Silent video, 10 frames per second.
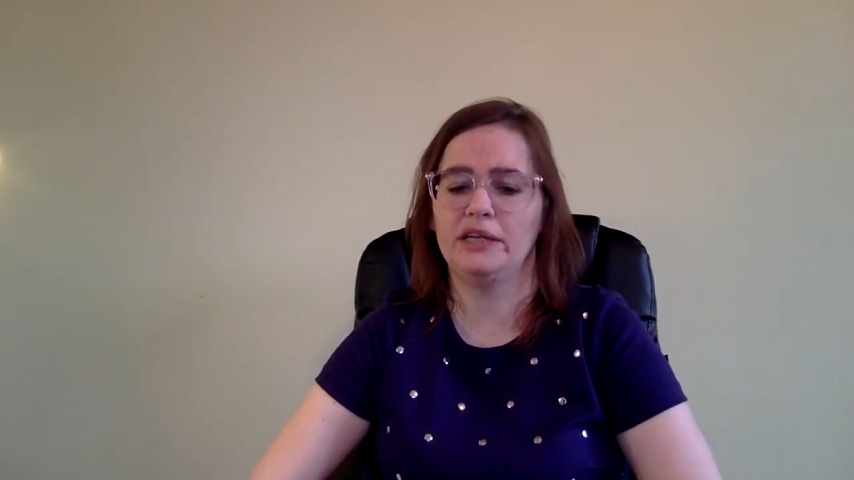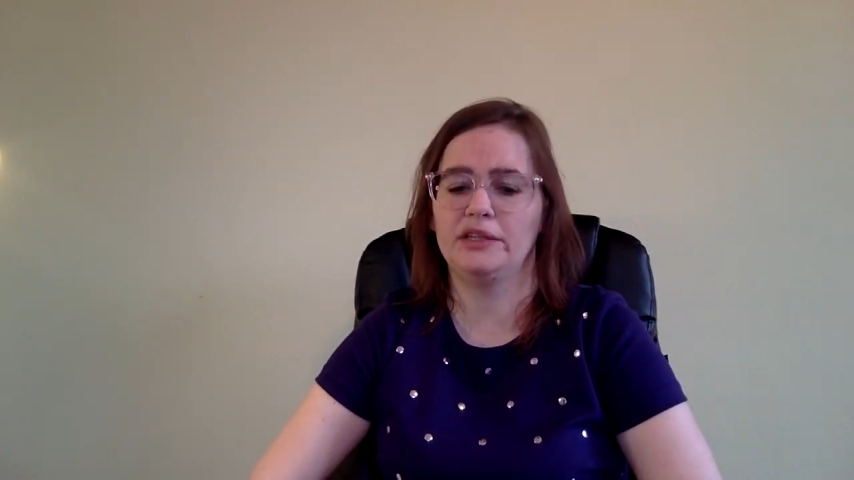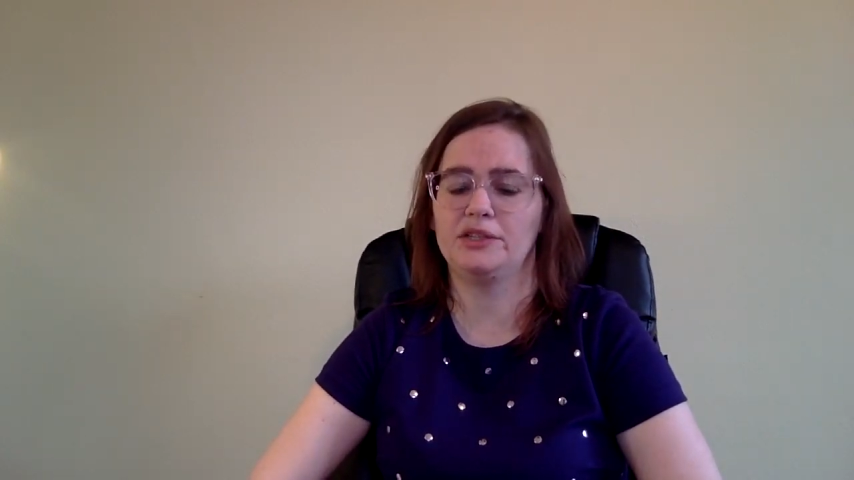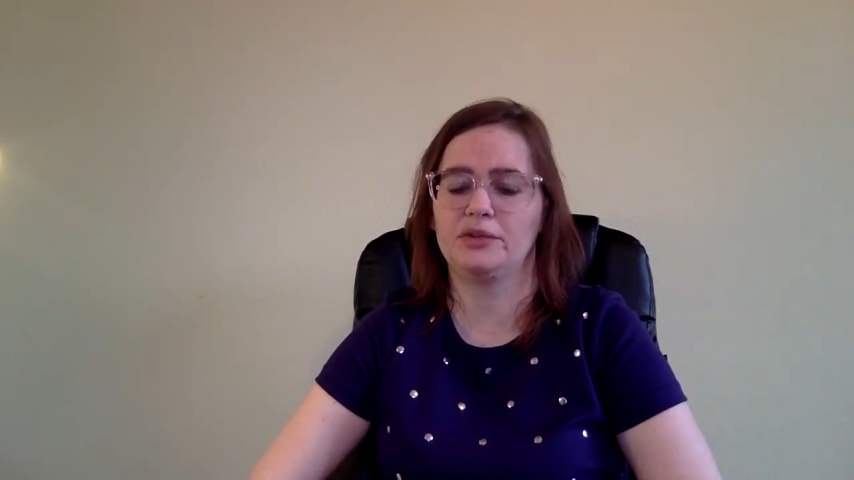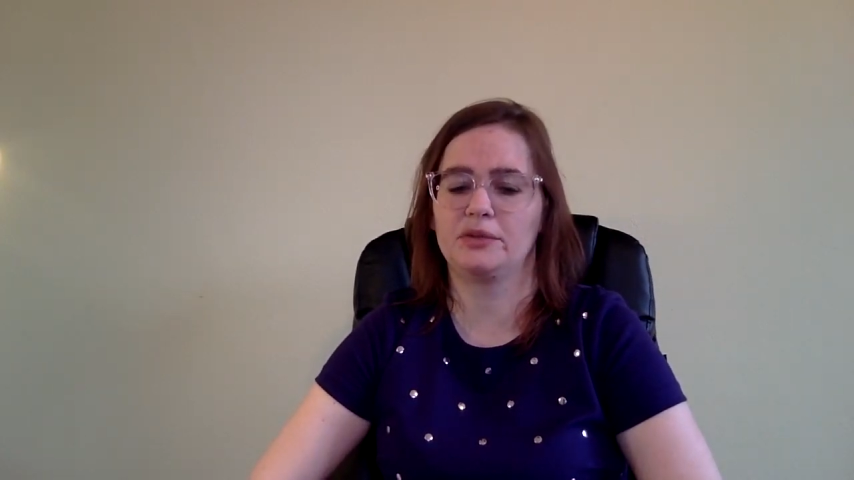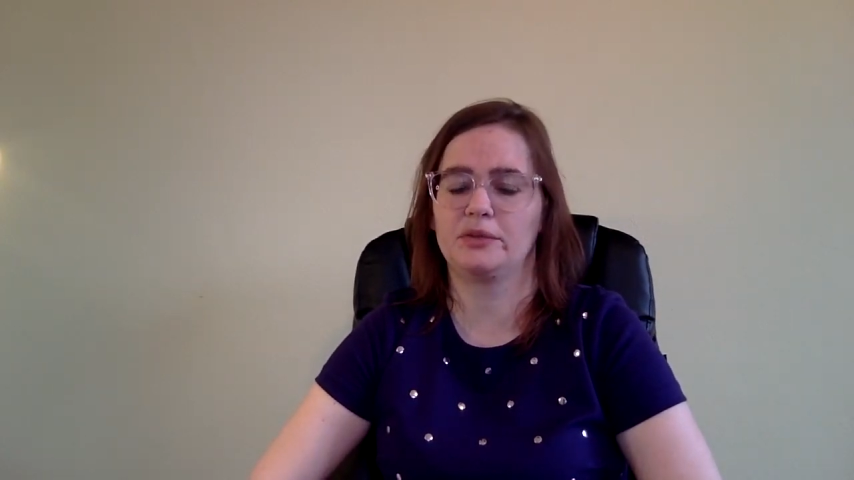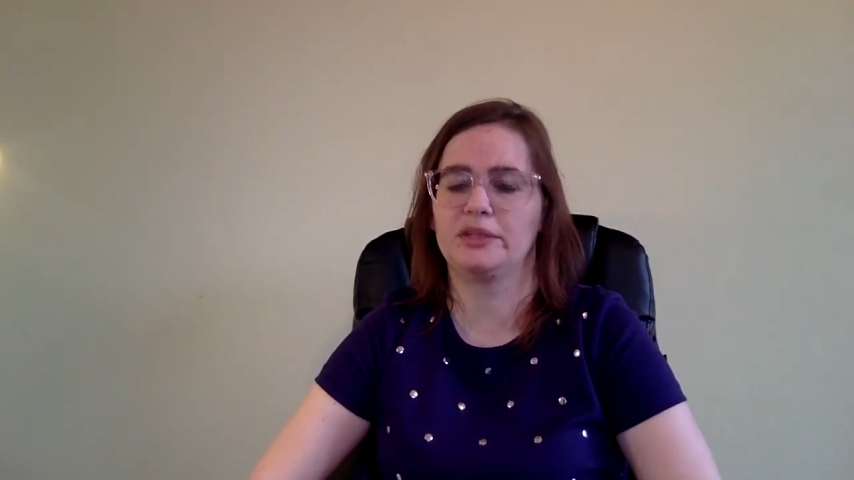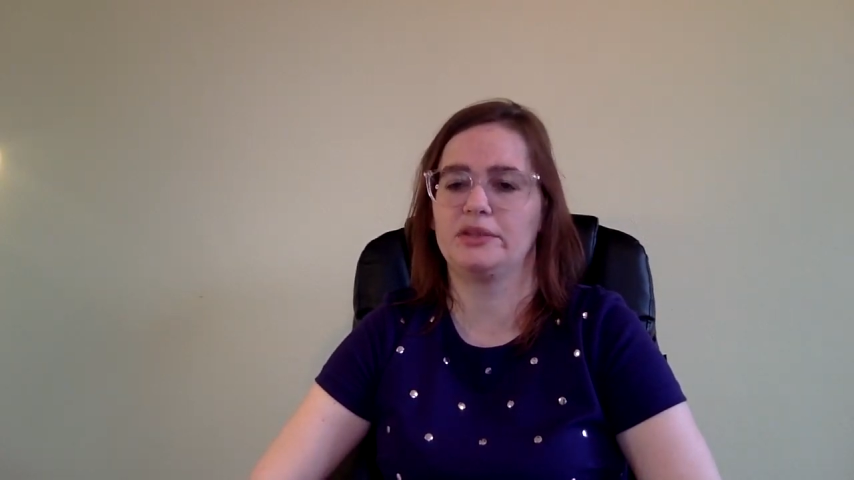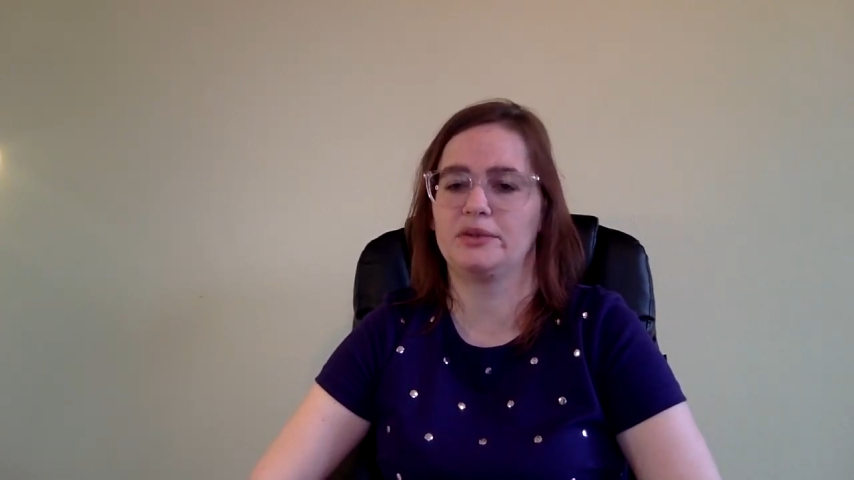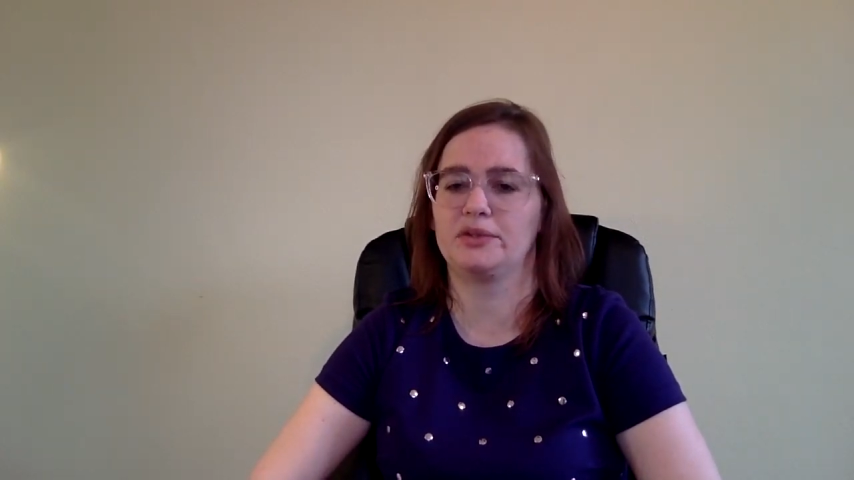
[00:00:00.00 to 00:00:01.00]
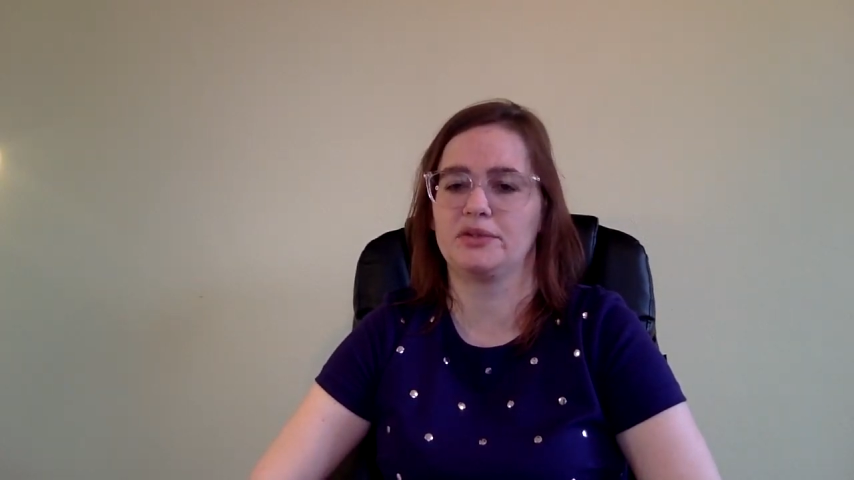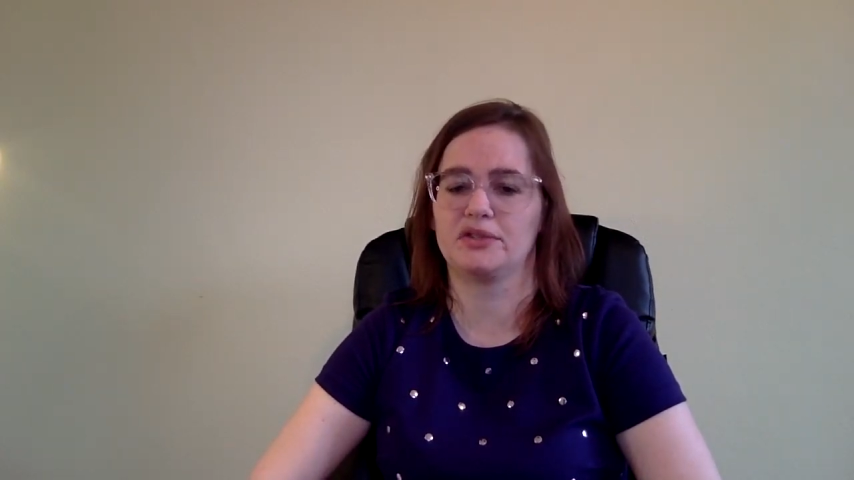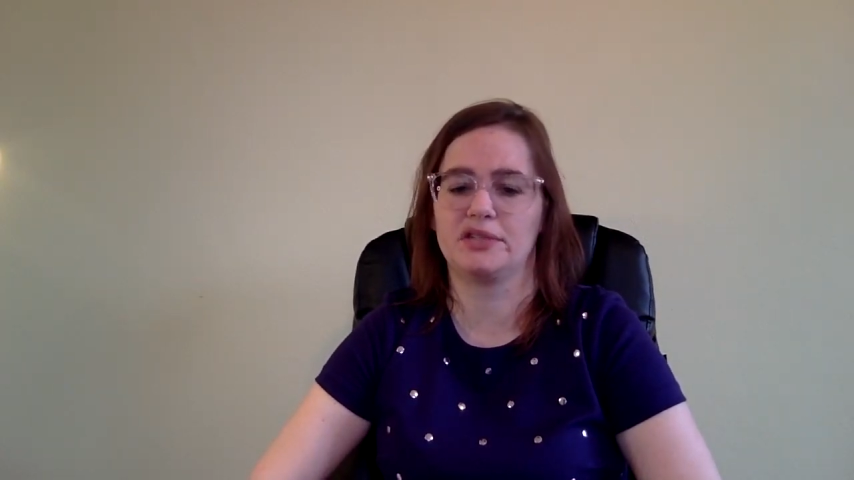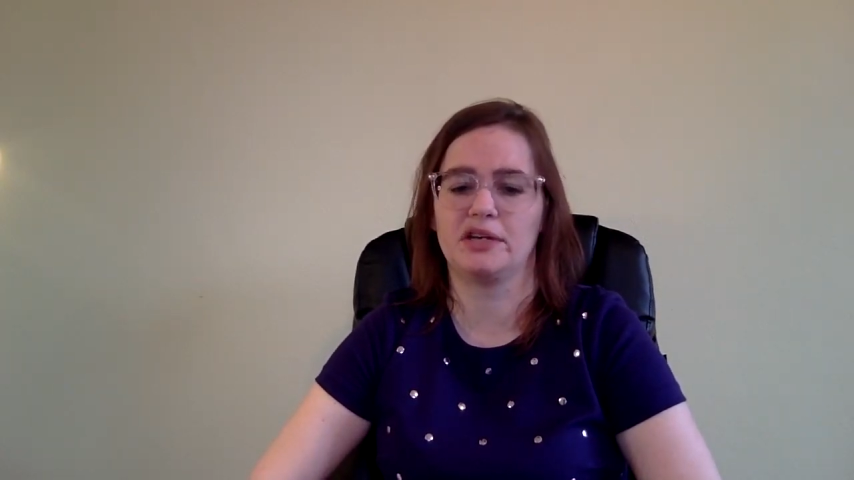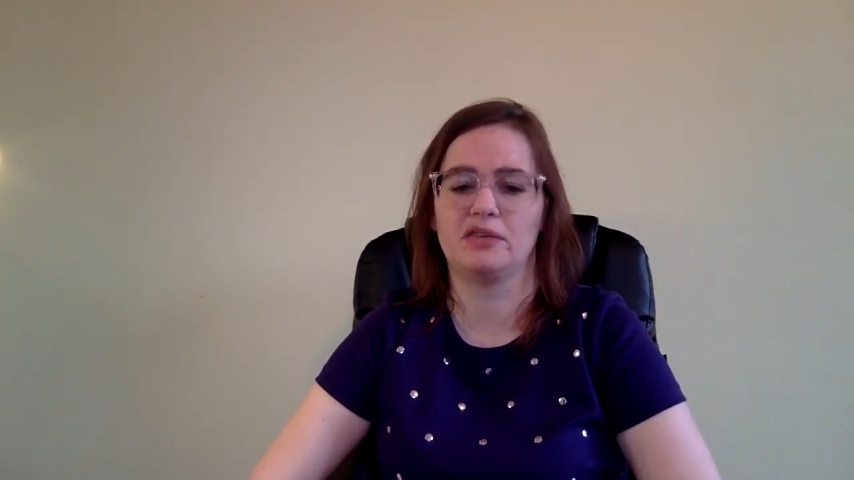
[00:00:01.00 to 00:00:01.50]
you can read those
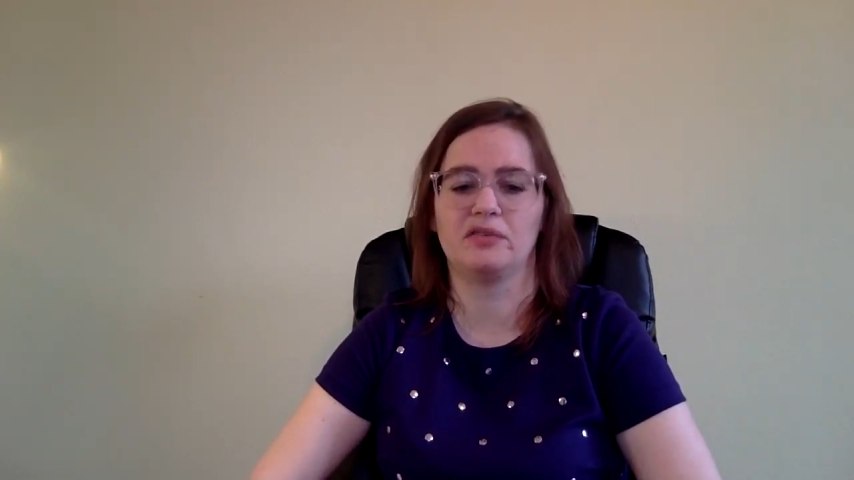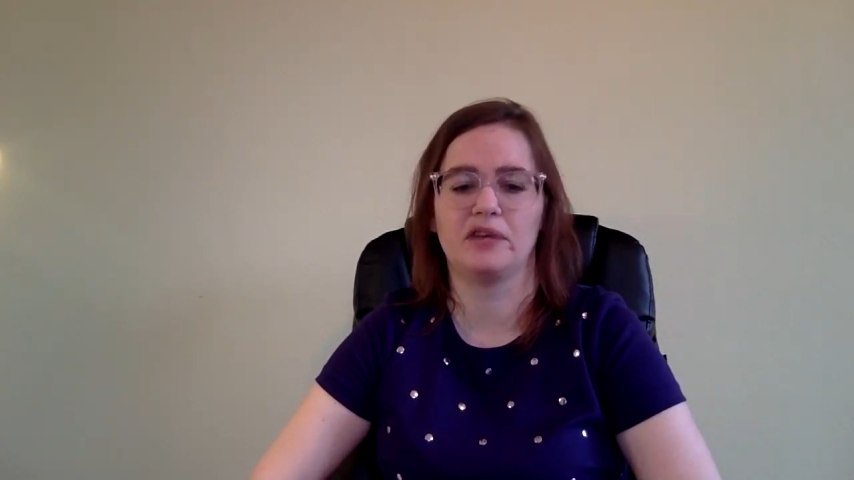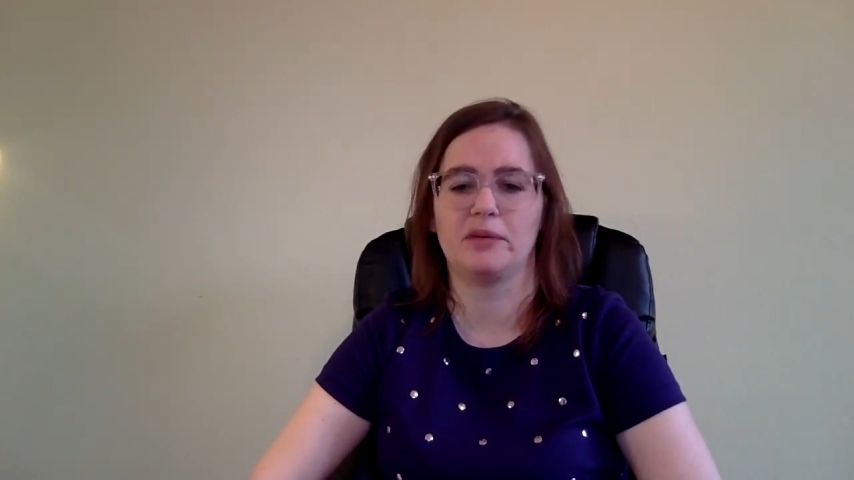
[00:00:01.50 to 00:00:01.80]
yourself.